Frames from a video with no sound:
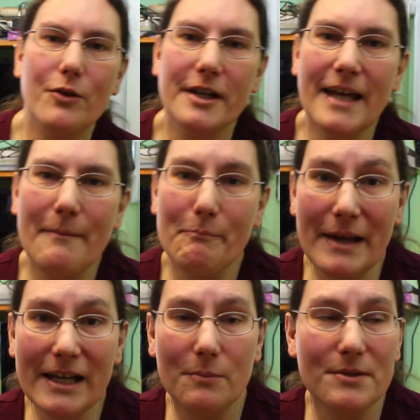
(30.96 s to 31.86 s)
the game
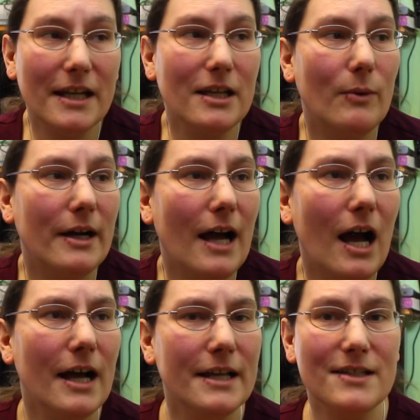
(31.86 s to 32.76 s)
pickups anyway,
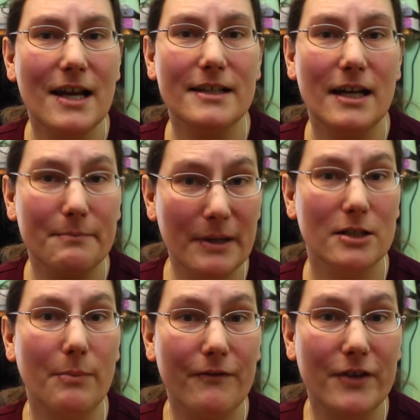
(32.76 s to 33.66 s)
I said I'd picked
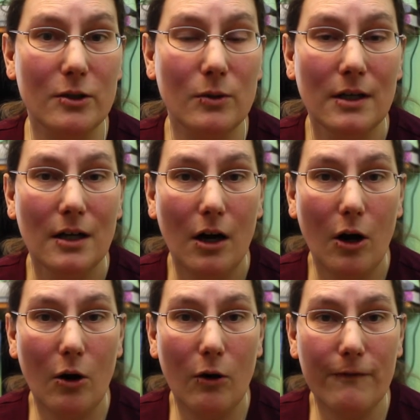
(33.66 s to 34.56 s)
up a few
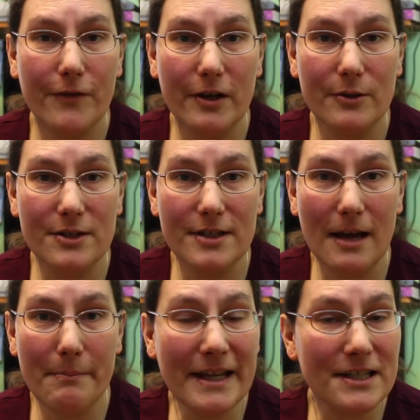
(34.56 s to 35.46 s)
of those
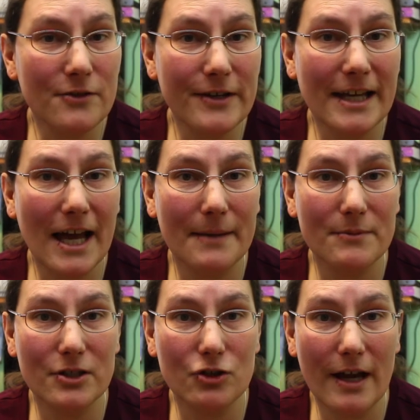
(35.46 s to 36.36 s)
PS3
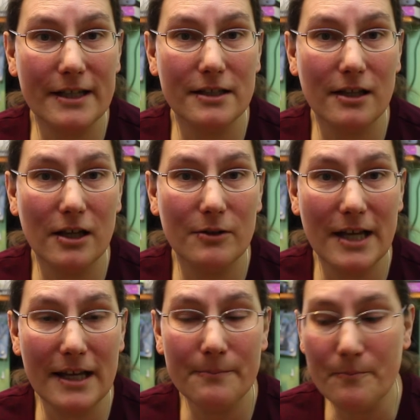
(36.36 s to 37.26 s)
games and traded a load
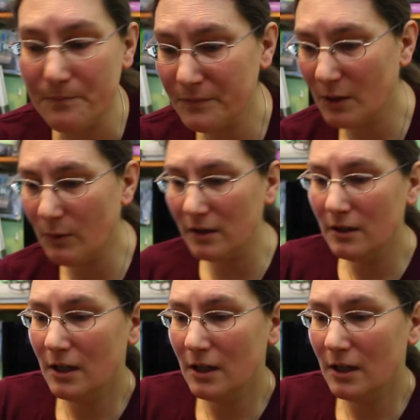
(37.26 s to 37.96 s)
in. Well,